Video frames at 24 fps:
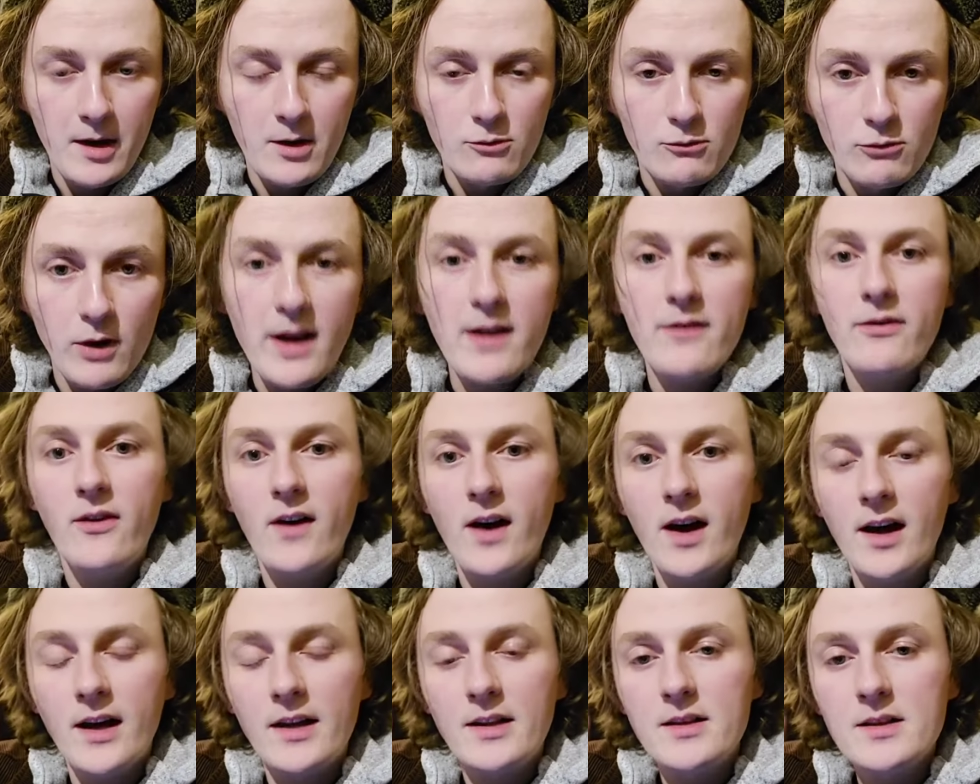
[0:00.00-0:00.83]
Ray
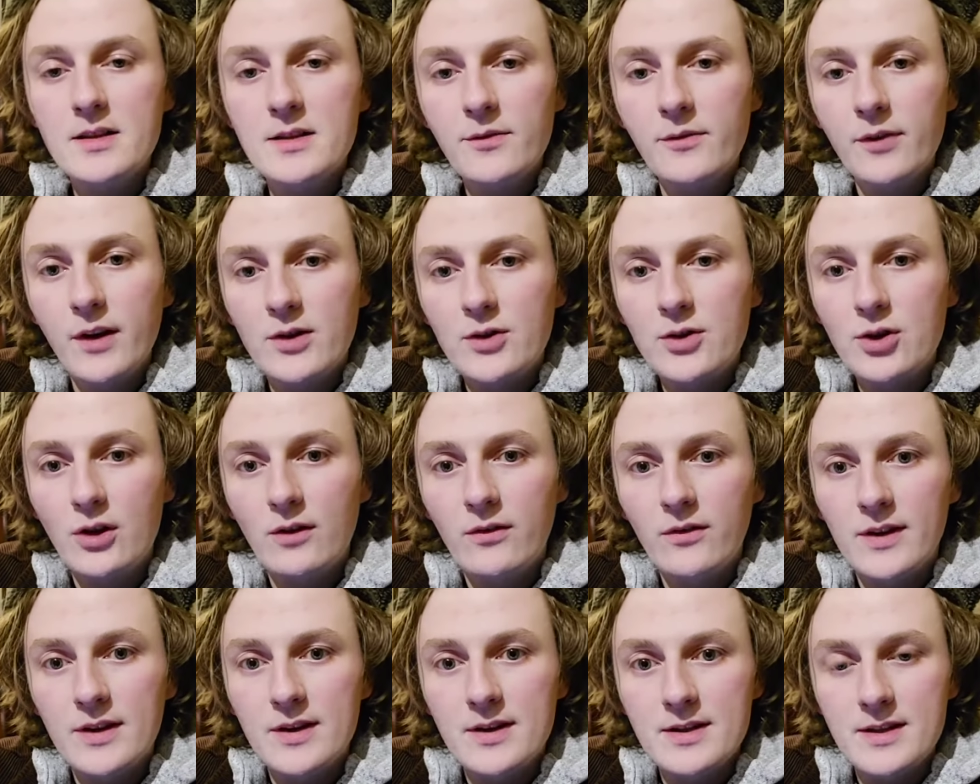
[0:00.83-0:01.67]
Fiennes, fresh
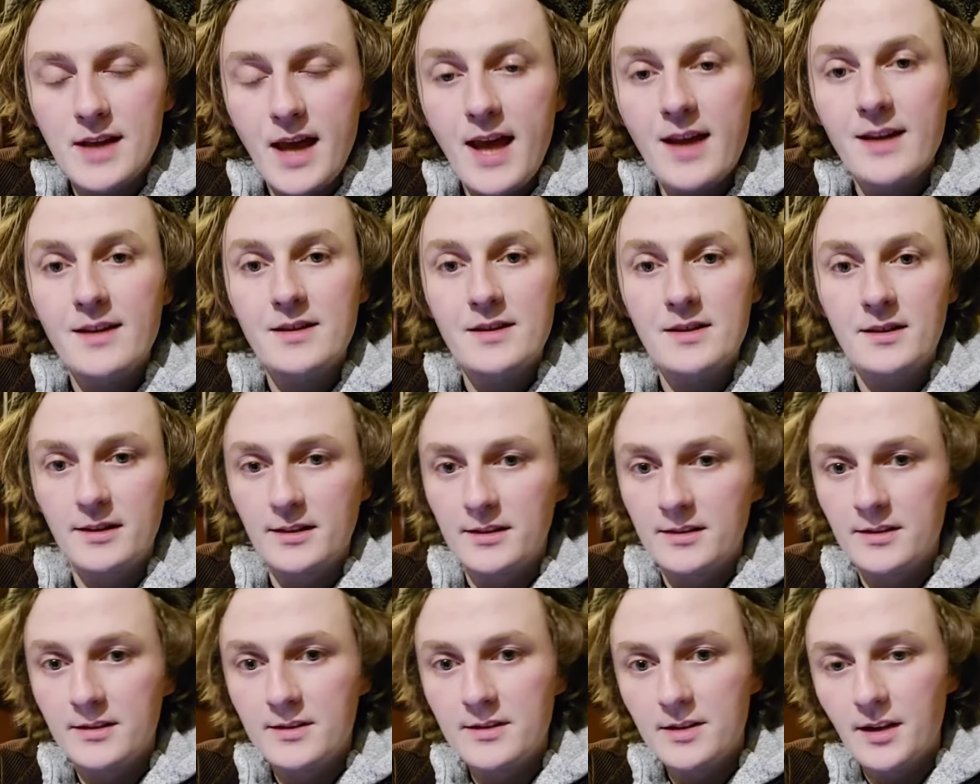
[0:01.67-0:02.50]
off his
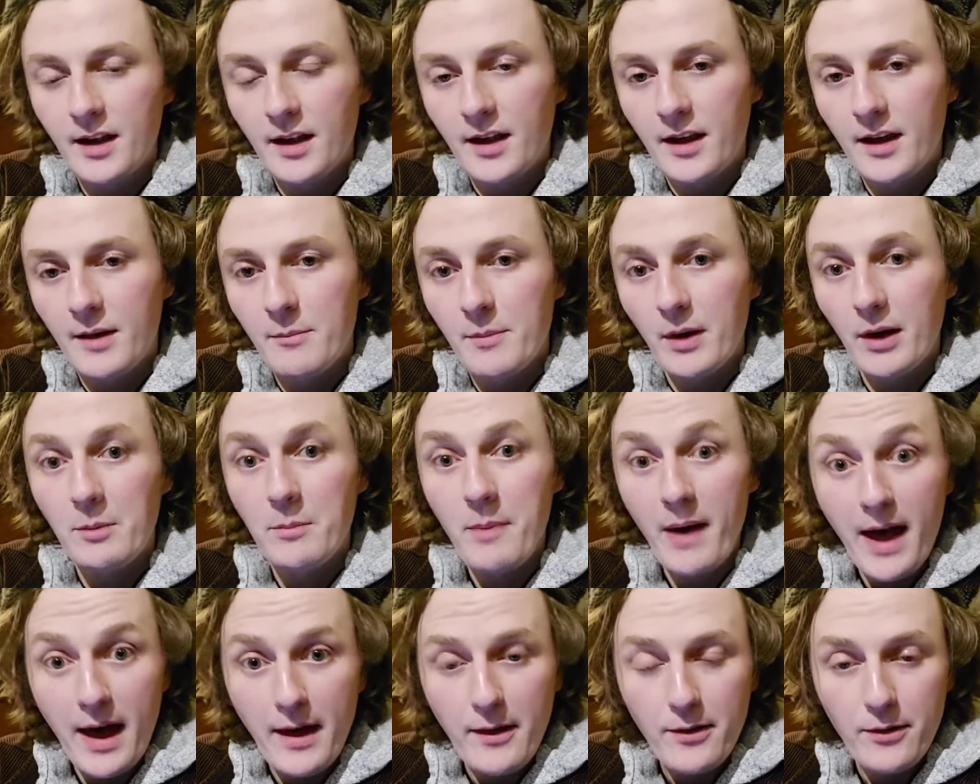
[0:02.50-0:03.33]
excellent
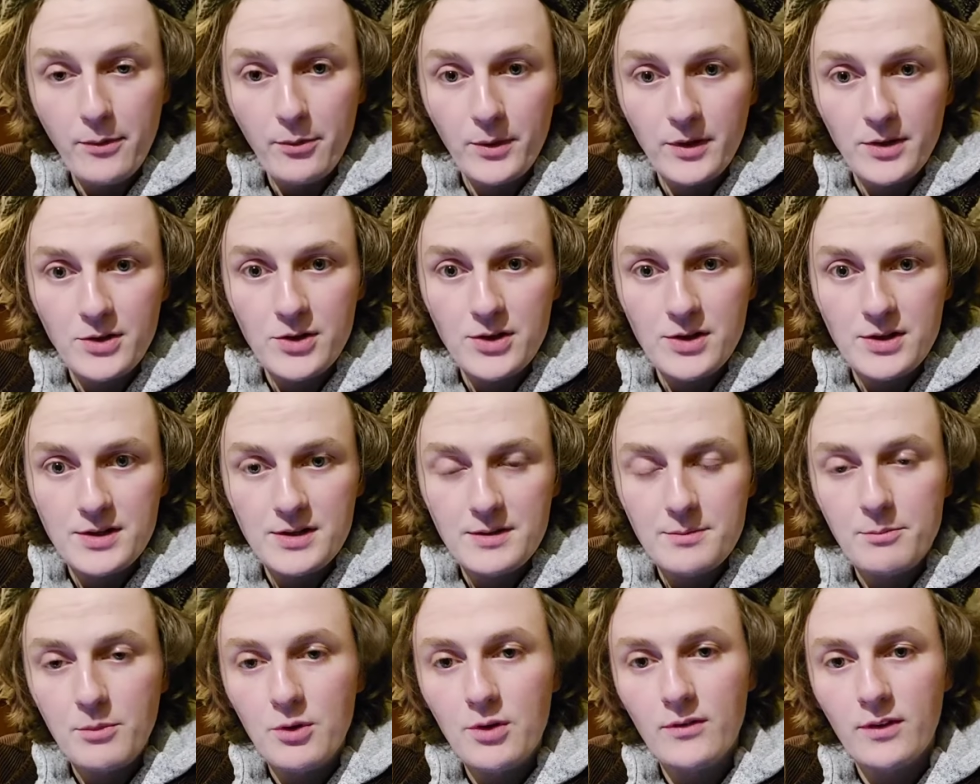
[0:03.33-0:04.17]
Macbeth, which
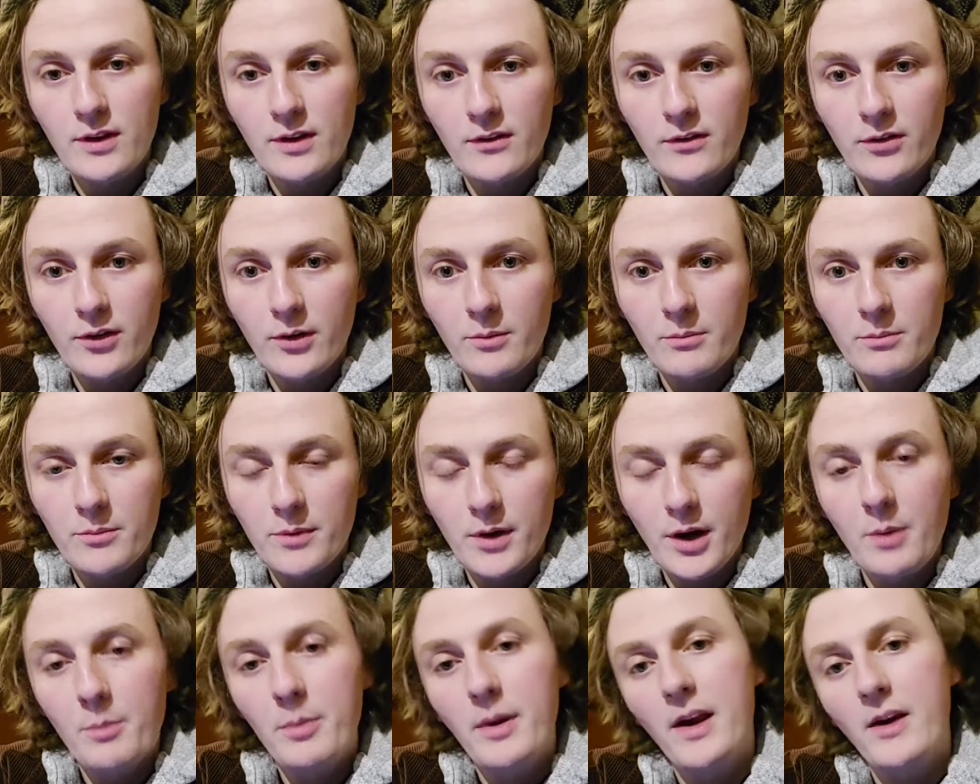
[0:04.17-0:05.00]
is moving from
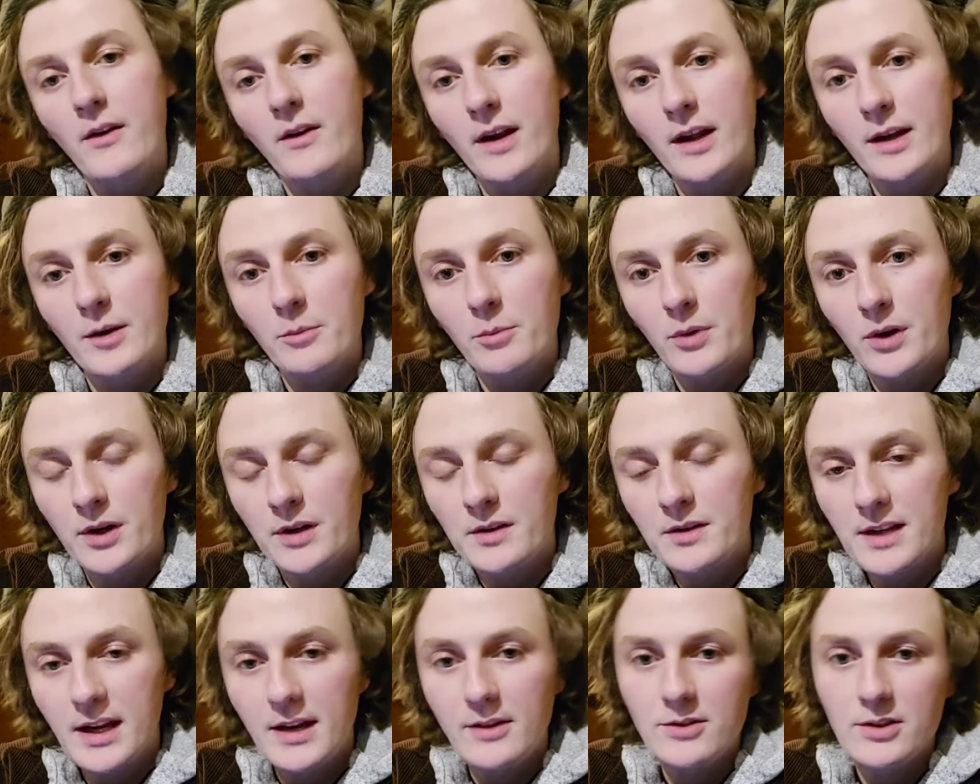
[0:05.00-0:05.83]
up here in
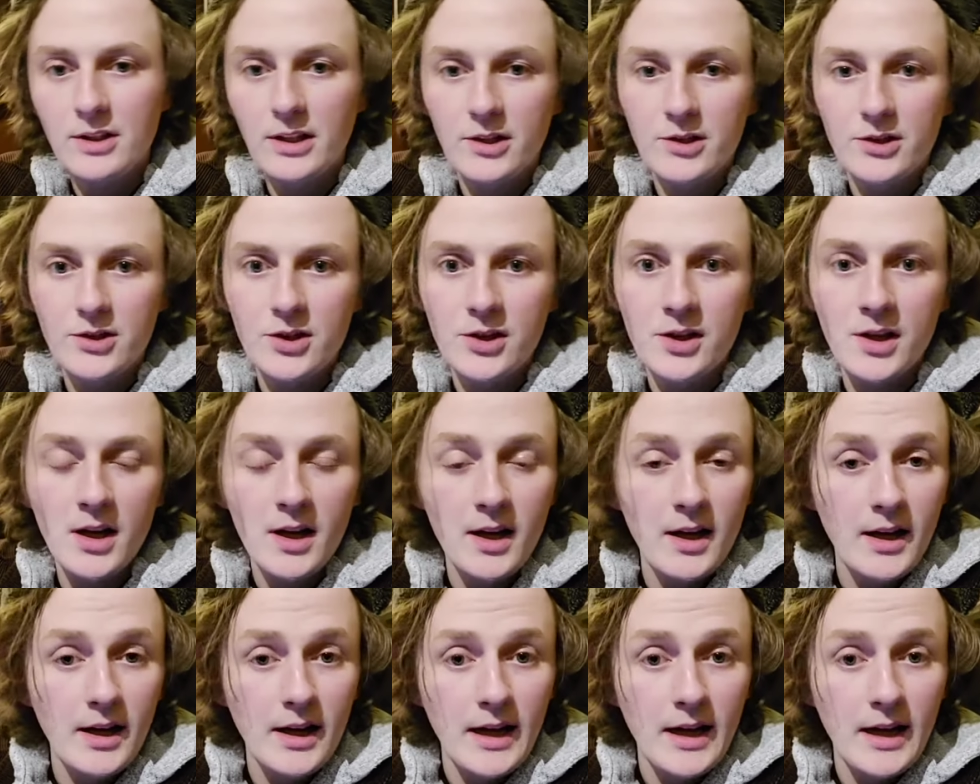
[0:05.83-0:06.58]
Edinburgh down to London,